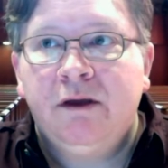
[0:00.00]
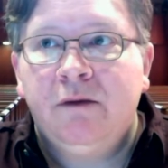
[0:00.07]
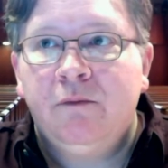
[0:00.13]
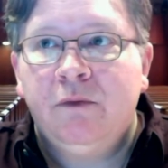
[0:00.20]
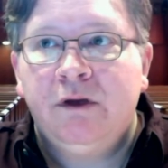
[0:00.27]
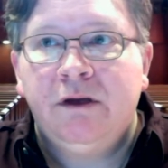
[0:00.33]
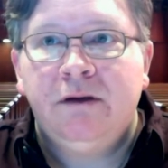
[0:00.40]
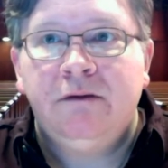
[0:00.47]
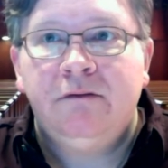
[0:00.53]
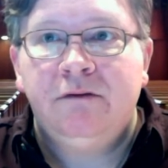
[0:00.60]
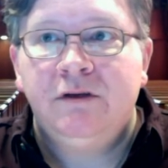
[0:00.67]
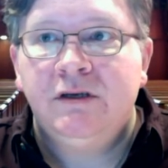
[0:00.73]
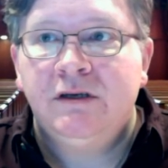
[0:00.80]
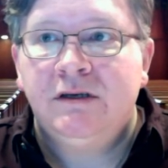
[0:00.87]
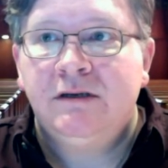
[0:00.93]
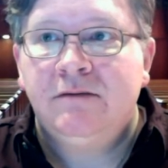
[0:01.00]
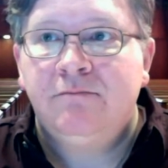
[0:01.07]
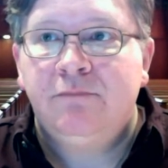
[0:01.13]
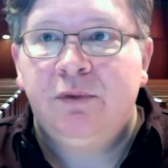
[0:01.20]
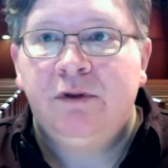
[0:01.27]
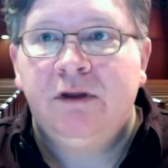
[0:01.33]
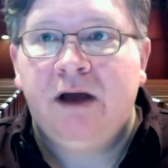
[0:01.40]
And we just
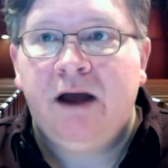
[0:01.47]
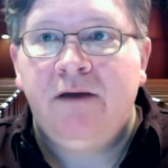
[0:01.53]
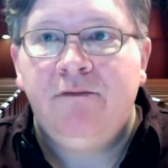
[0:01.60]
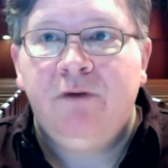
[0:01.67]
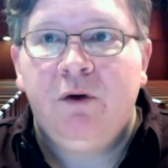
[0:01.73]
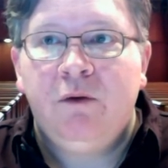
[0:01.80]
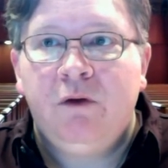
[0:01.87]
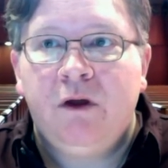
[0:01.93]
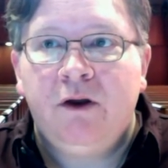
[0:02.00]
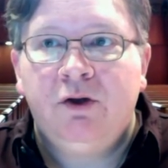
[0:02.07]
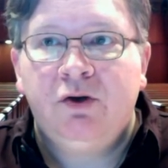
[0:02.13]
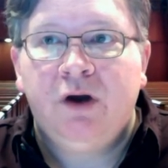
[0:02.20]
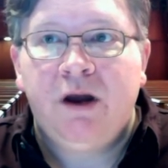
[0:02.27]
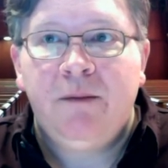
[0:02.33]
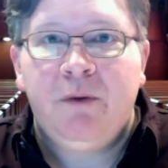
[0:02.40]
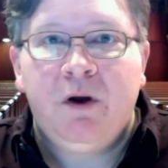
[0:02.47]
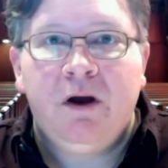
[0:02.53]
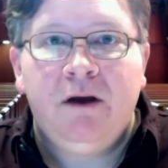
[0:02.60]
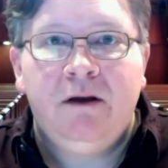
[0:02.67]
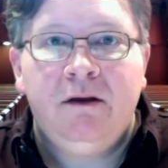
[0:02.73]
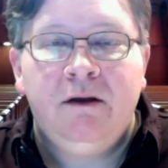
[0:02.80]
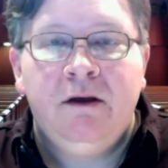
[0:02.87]
put the iPhone on a
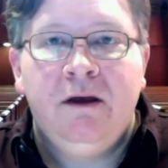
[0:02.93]
tripod